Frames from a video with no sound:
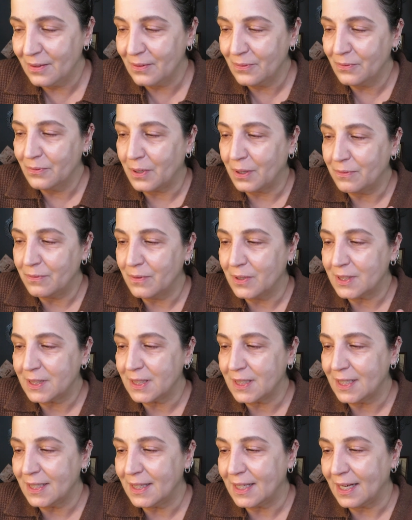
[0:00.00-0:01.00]
what
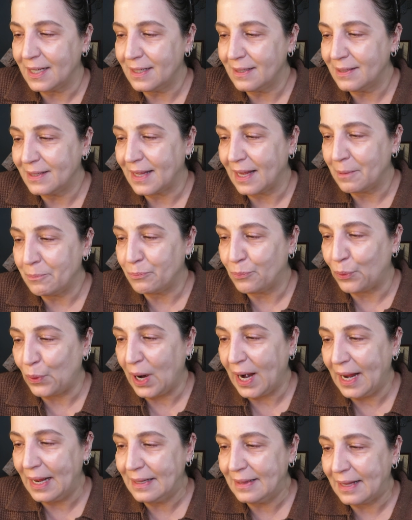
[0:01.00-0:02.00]
was it, that
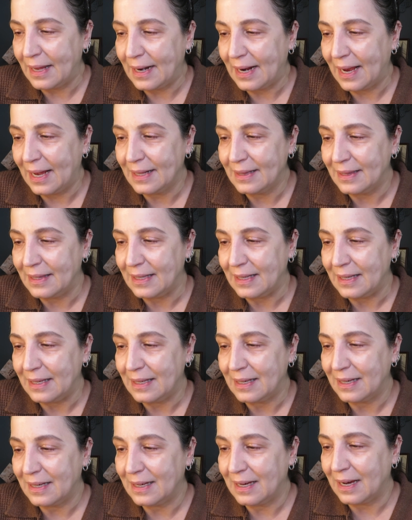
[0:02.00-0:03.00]
brand that had
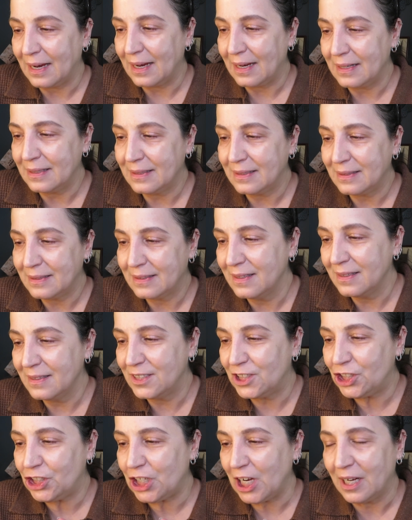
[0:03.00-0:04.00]
the
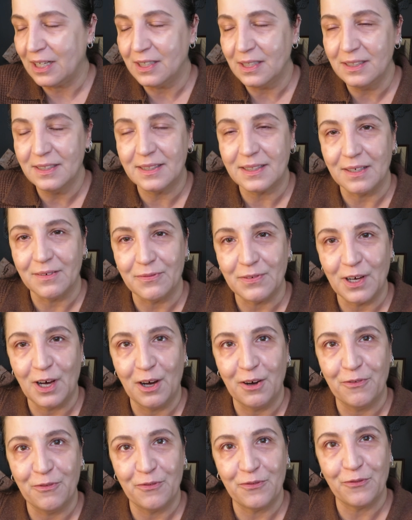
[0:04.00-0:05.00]
shells
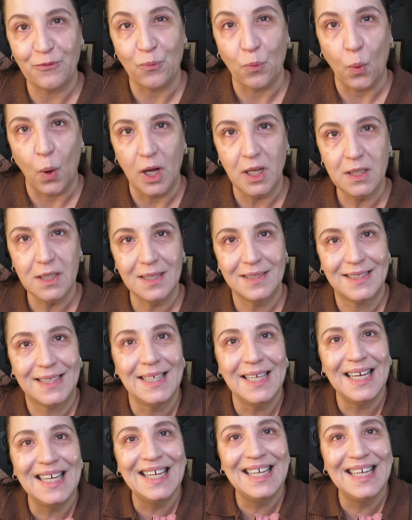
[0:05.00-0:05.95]
of walnuts.